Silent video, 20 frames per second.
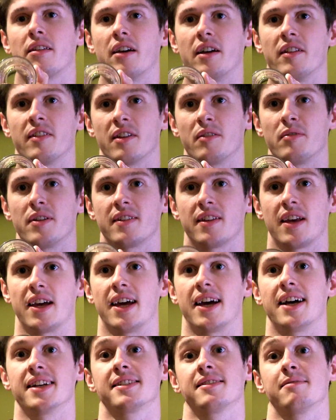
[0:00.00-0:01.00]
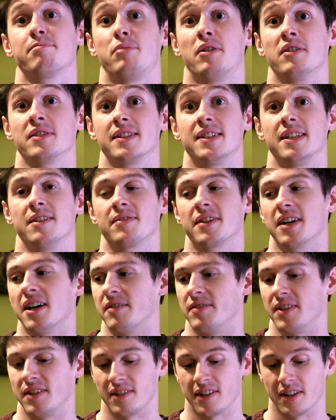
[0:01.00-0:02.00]
And so we say it has positive
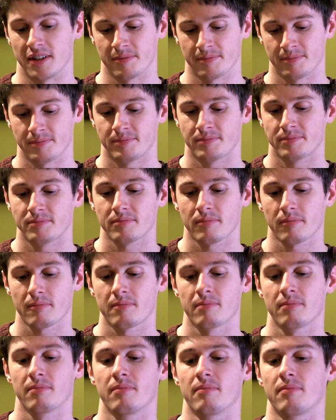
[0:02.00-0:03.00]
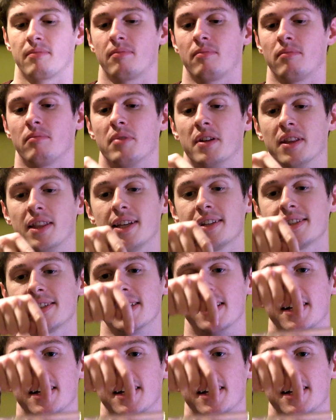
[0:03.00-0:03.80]
curvature. But this